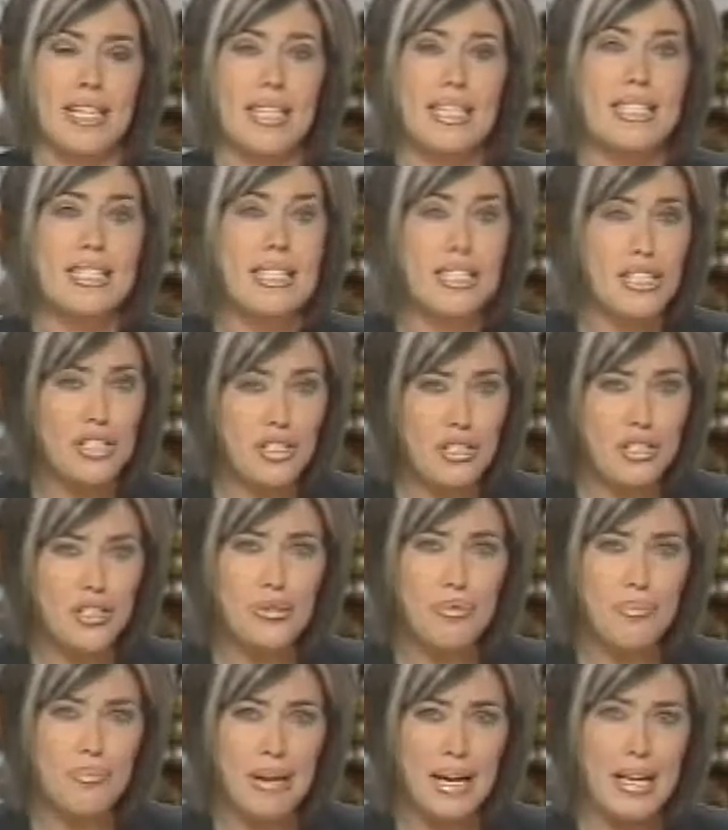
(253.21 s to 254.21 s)
The city's
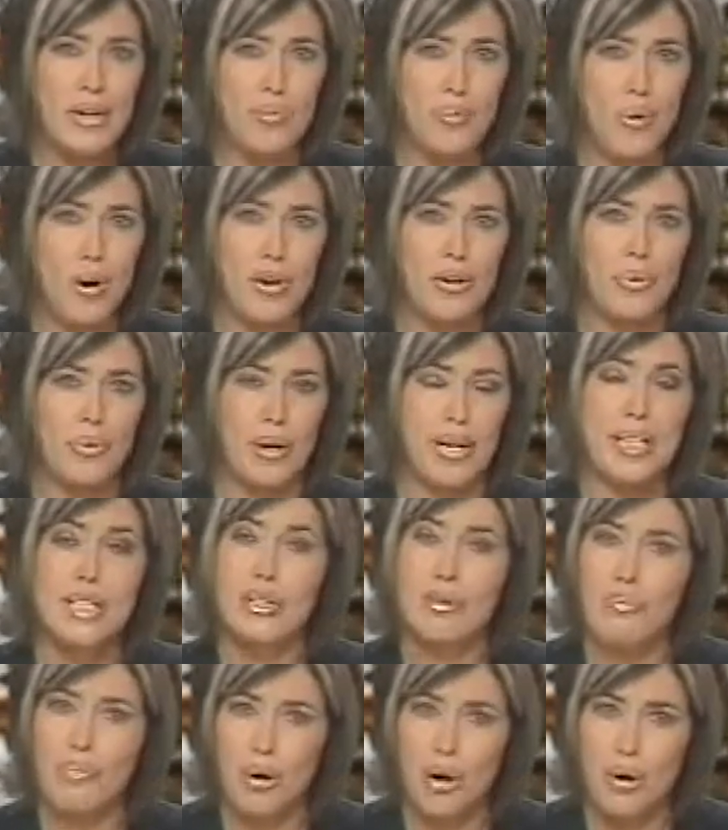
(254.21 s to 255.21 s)
2 main waterways,
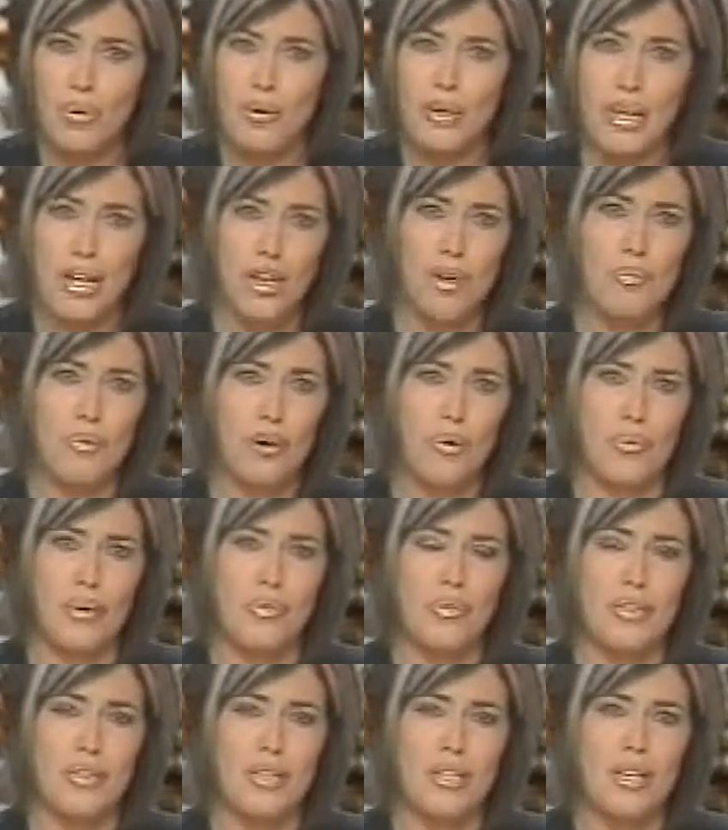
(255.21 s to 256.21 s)
the Bow and Elbow
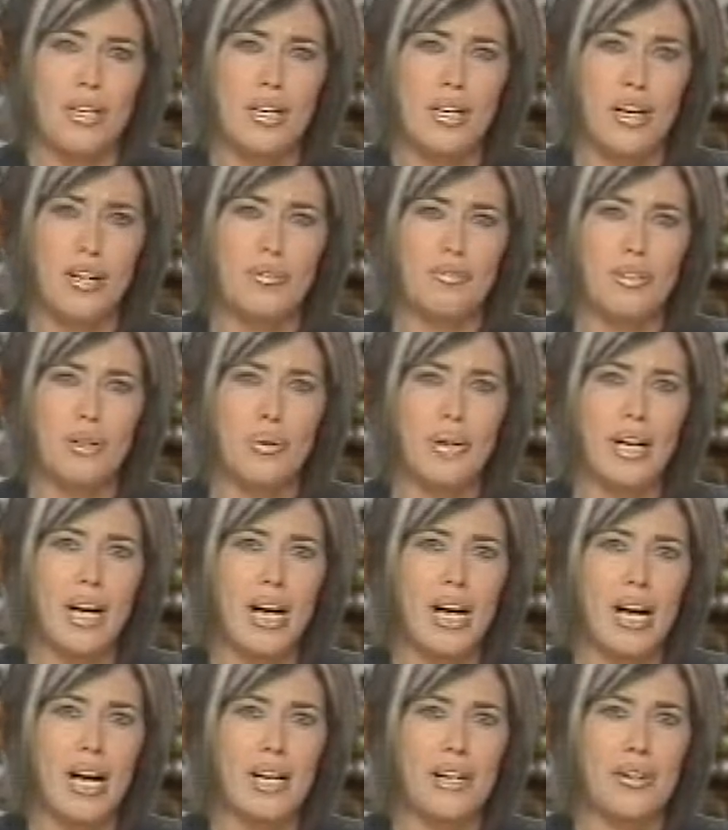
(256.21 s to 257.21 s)
rivers, are flowing
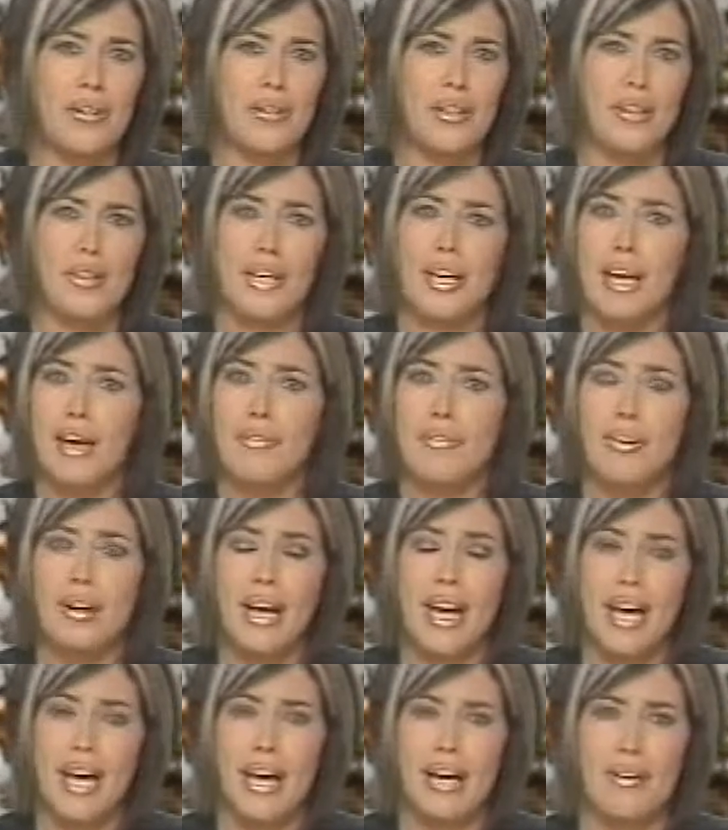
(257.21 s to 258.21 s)
higher than they ever
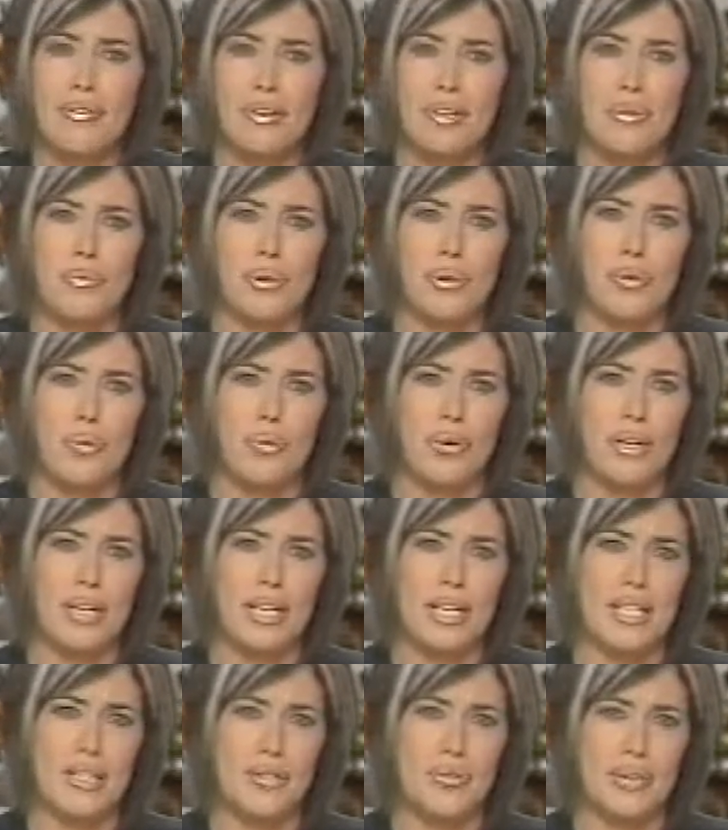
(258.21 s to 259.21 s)
have in recorded
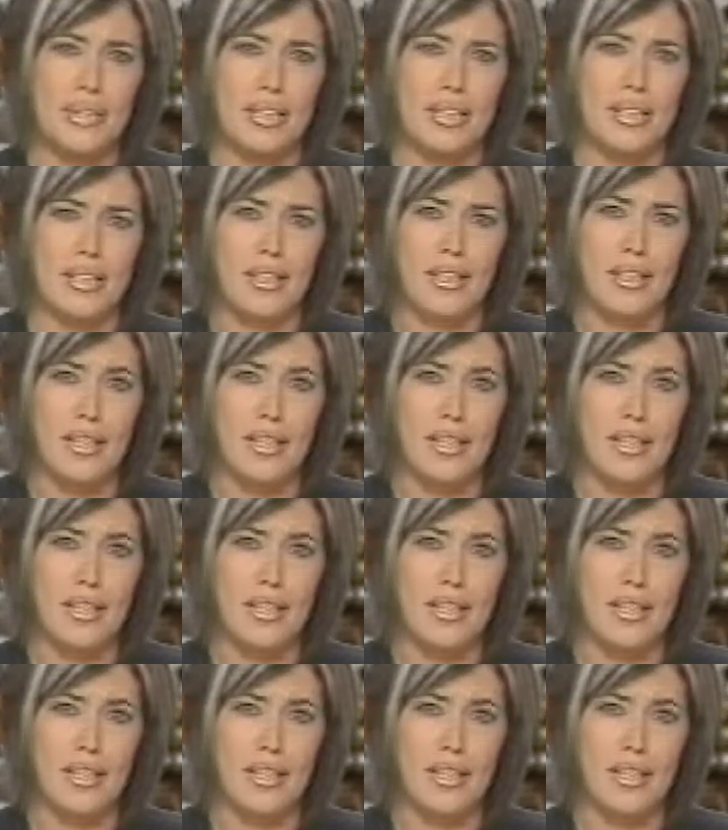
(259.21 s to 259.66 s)
history.